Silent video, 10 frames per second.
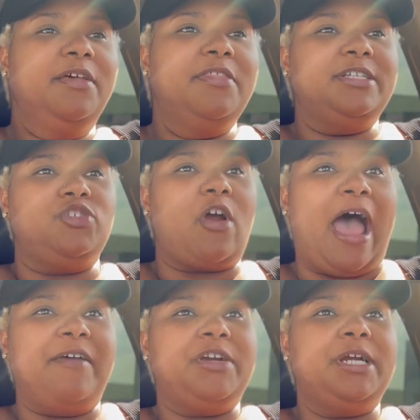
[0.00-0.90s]
the
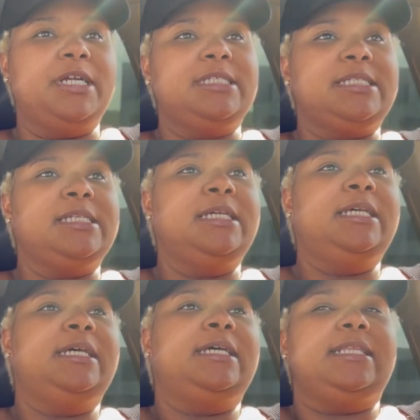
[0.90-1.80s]
drivers,
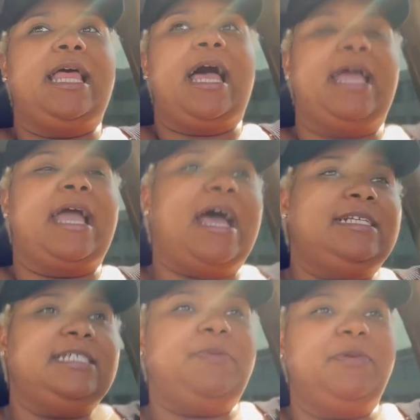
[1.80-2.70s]
like, I
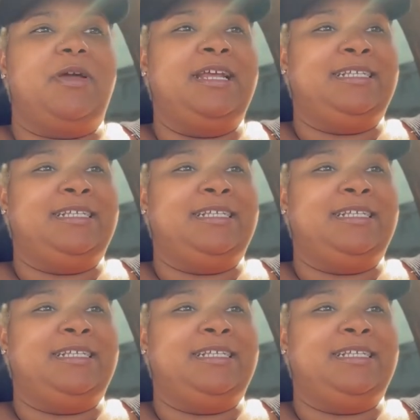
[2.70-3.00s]
just be wanting